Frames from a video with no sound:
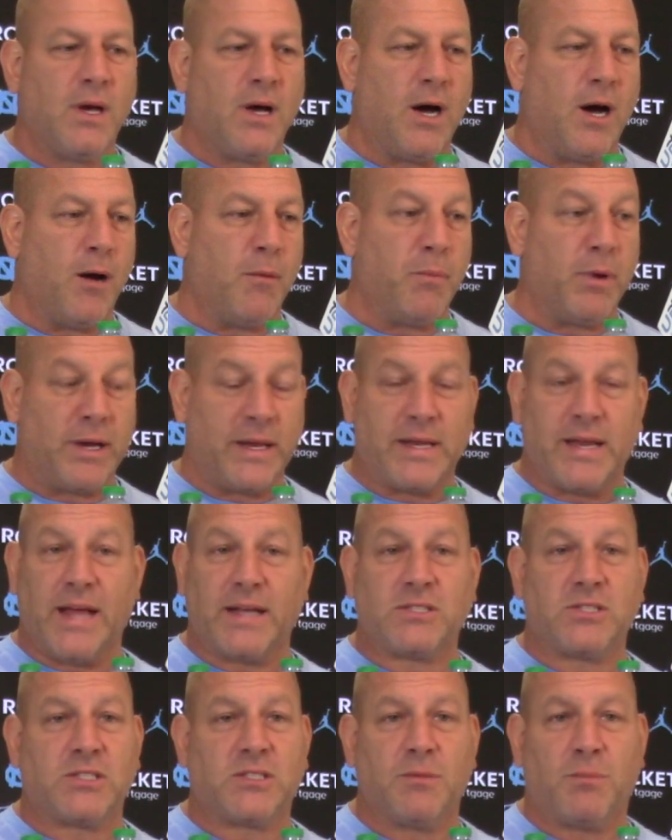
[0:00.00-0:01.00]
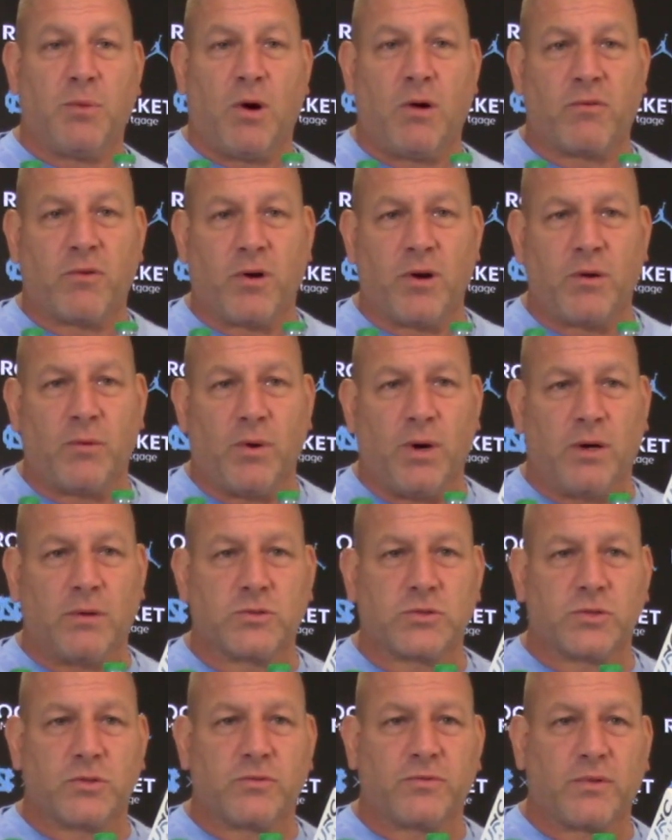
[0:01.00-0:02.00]
But he catches the ball very well,
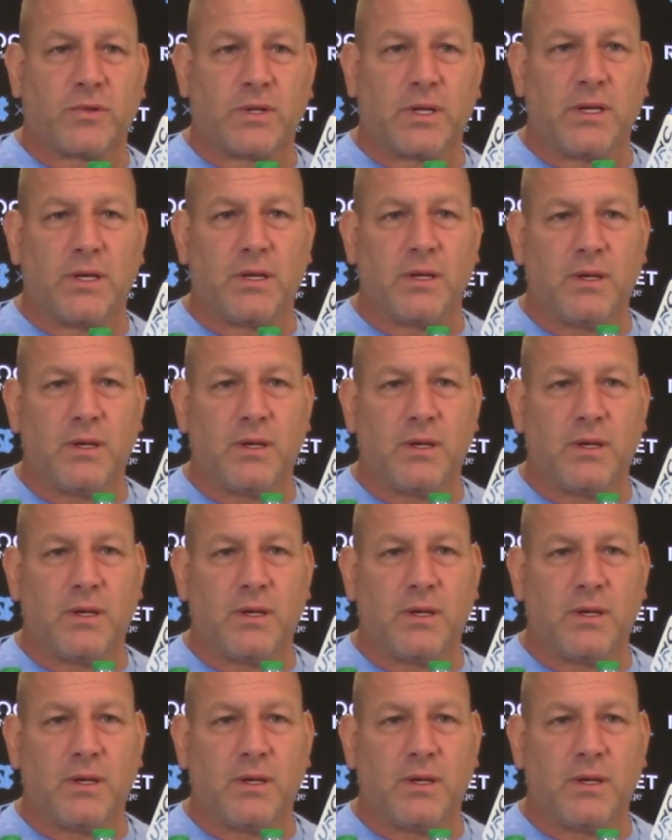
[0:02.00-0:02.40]
truthfully.